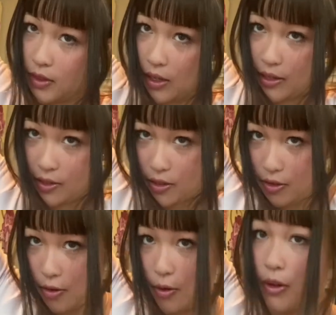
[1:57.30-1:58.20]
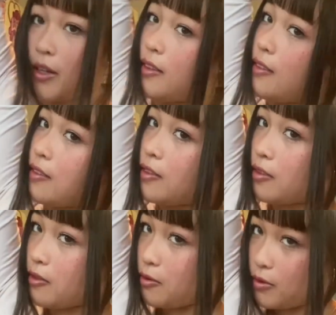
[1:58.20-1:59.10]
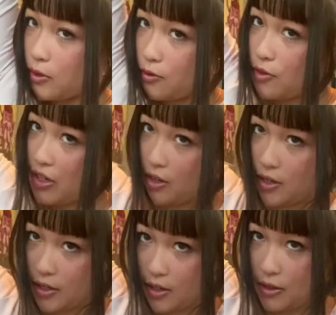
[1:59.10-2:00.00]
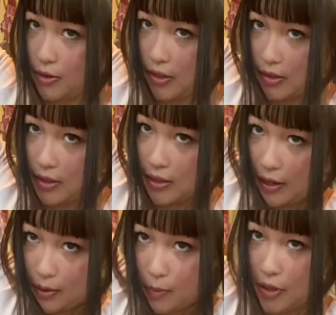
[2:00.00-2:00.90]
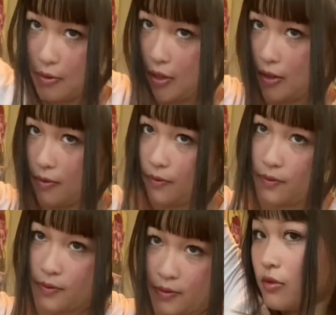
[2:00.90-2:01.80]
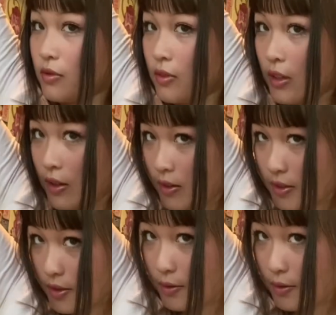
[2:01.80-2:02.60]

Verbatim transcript: and do a very cute little side pony. So